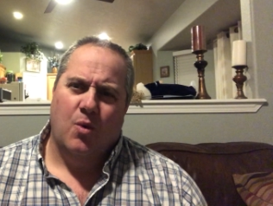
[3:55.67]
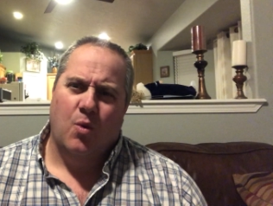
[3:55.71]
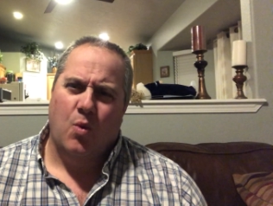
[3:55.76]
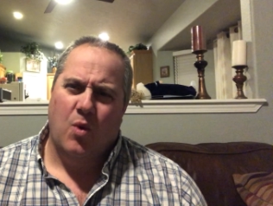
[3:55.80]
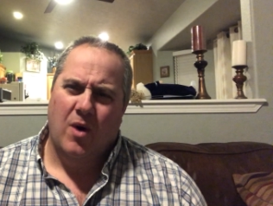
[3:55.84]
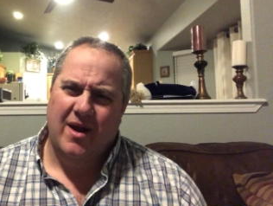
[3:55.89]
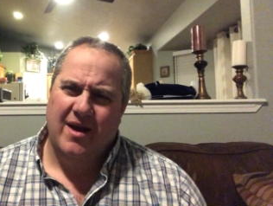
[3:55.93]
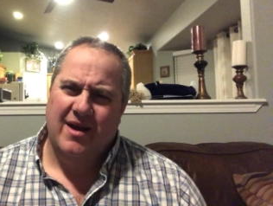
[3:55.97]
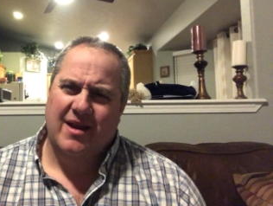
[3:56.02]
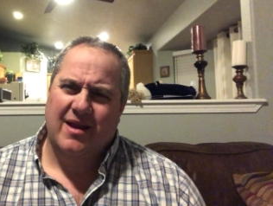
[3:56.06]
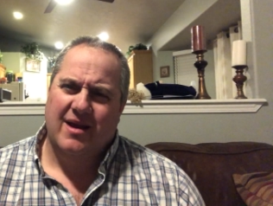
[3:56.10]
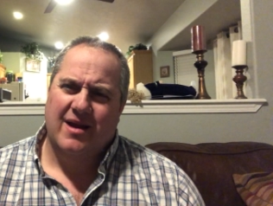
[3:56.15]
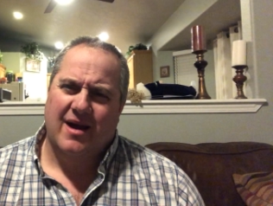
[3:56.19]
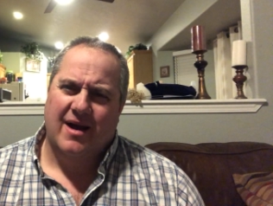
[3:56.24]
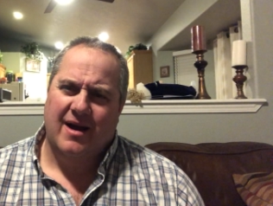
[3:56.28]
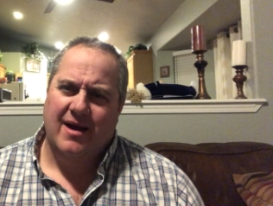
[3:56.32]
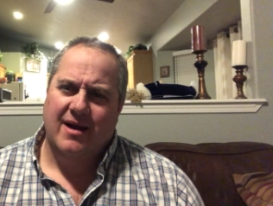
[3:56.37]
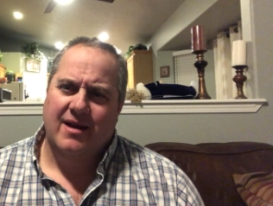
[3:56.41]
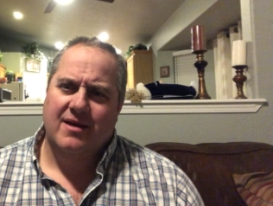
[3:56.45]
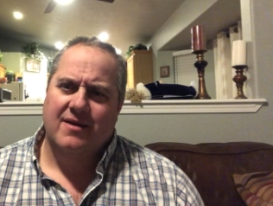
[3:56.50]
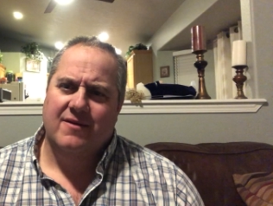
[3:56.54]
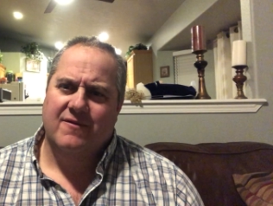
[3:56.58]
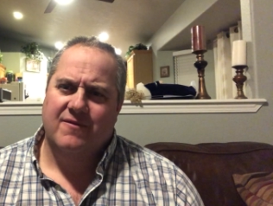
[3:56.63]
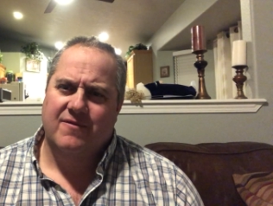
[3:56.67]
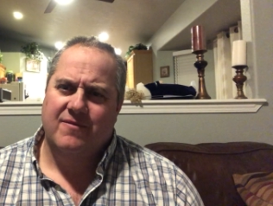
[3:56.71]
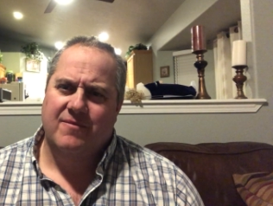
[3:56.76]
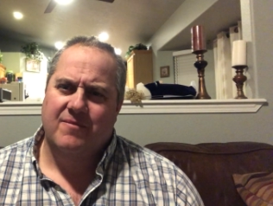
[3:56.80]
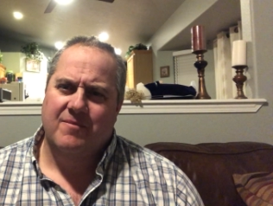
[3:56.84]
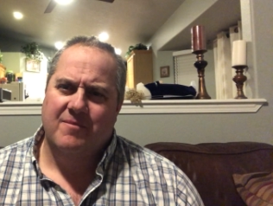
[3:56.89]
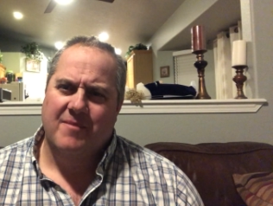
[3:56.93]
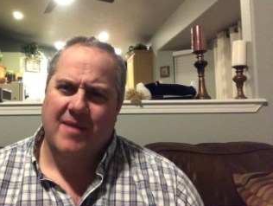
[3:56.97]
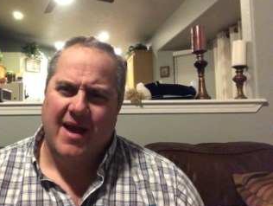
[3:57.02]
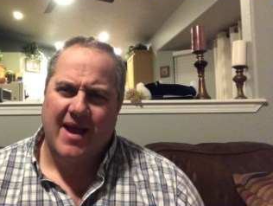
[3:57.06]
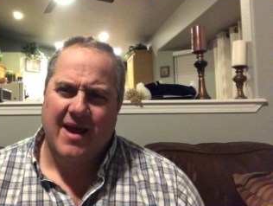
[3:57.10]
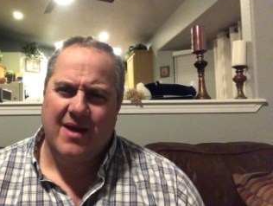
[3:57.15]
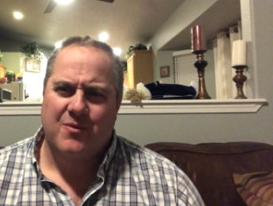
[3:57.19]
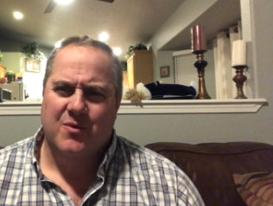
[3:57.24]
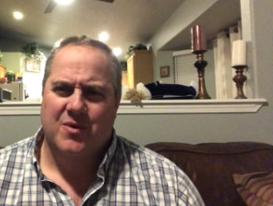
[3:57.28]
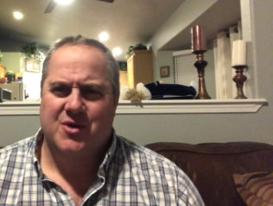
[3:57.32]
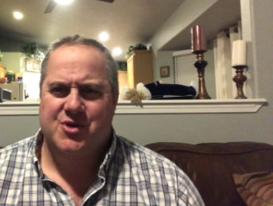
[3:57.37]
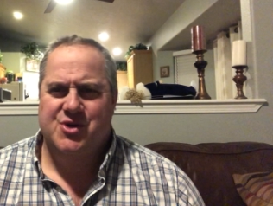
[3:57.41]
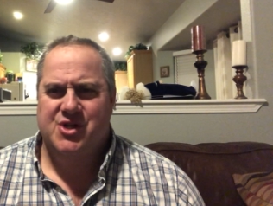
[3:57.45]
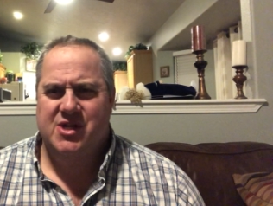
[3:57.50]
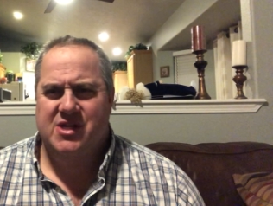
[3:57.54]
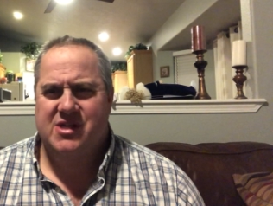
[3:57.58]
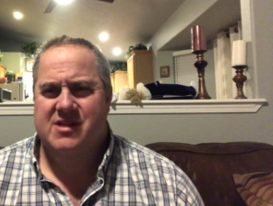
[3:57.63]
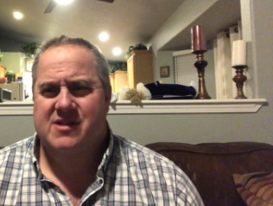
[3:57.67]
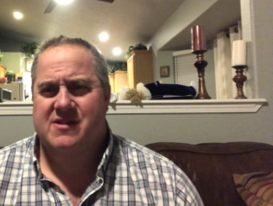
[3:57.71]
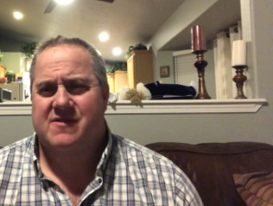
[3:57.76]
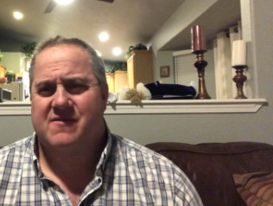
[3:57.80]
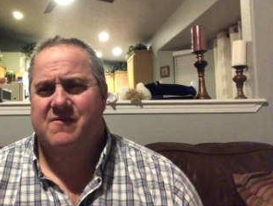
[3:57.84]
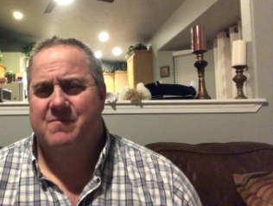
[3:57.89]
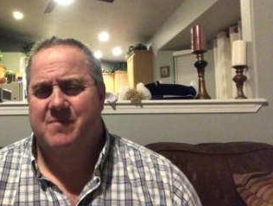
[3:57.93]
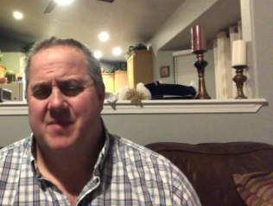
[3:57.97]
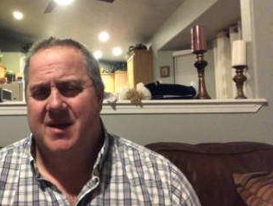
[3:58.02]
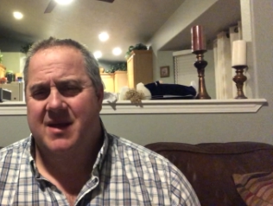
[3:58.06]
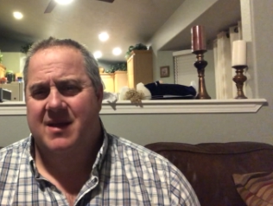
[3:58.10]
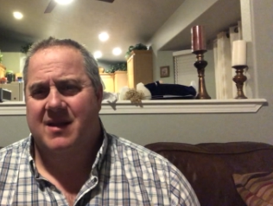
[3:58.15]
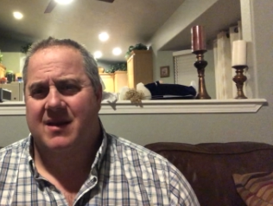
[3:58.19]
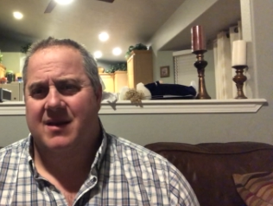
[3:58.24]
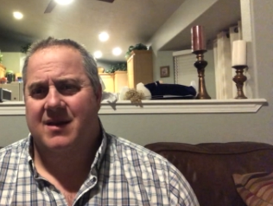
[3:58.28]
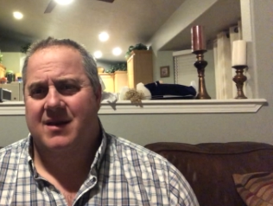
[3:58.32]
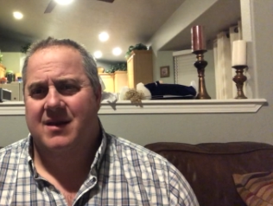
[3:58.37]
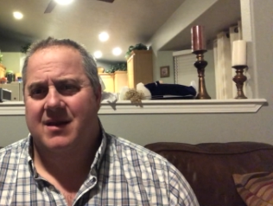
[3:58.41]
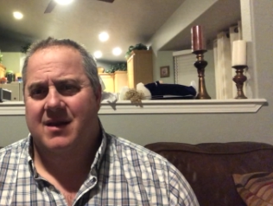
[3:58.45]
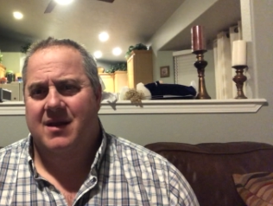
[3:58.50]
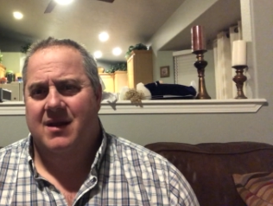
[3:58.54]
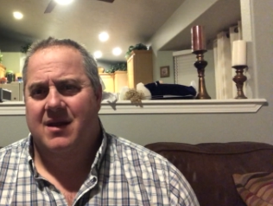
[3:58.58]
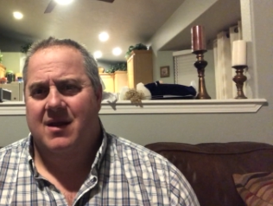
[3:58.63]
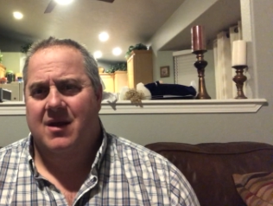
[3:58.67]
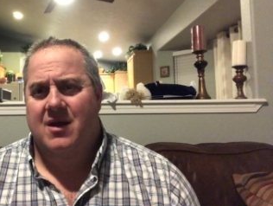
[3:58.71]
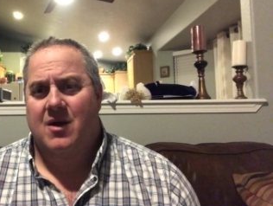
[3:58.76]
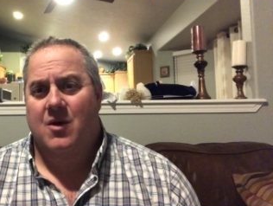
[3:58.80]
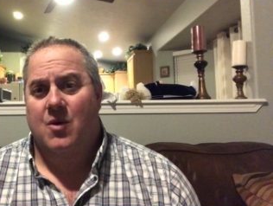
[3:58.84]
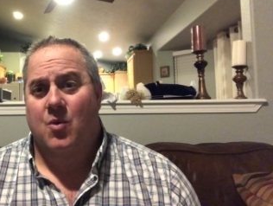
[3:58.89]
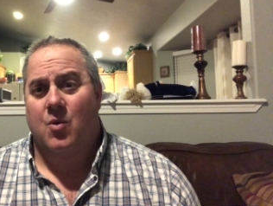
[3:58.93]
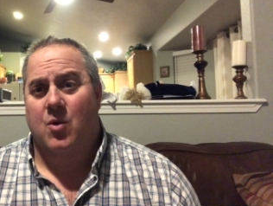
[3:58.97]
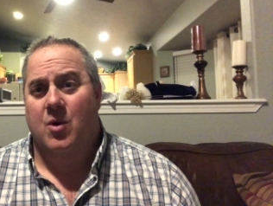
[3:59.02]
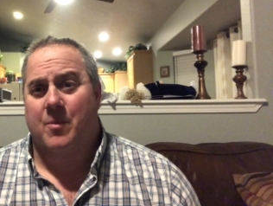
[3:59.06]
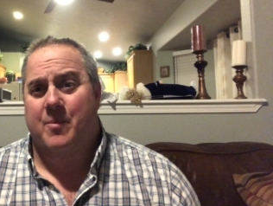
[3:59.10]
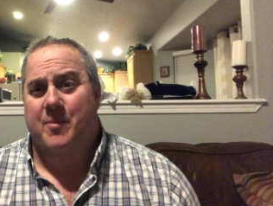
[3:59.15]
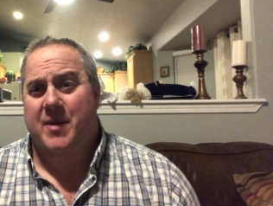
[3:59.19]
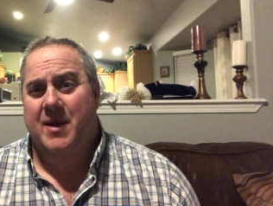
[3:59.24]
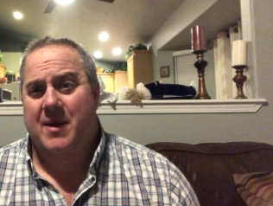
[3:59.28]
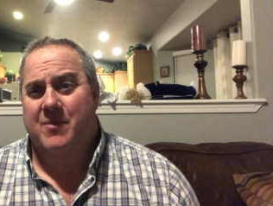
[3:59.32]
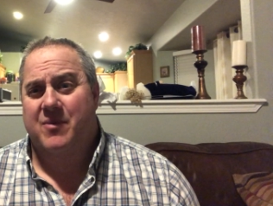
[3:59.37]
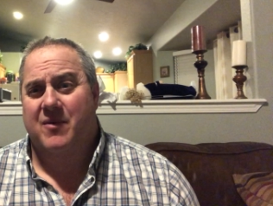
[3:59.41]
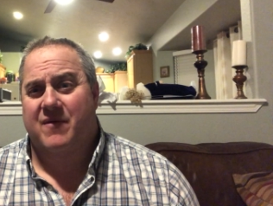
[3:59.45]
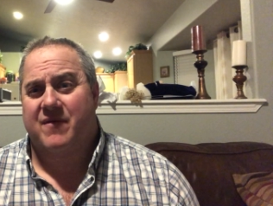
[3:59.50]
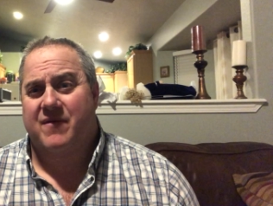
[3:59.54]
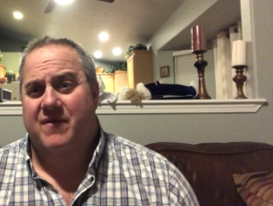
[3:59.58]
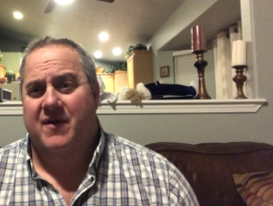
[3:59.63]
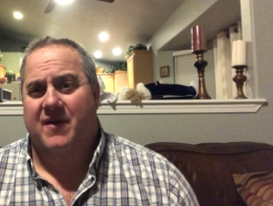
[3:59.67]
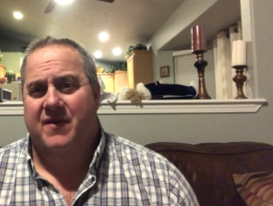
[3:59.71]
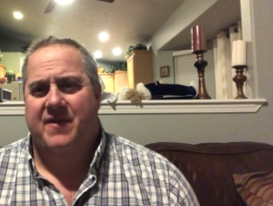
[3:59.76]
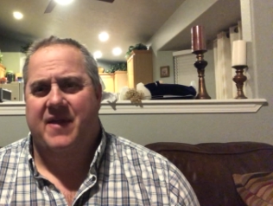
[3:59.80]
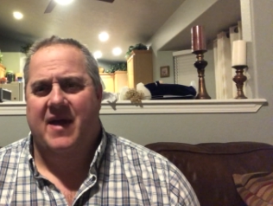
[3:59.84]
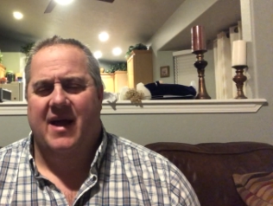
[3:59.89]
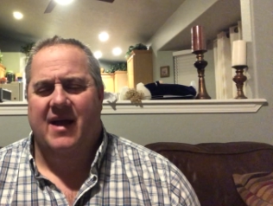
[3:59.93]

What kind of man would Jesus have been where people felt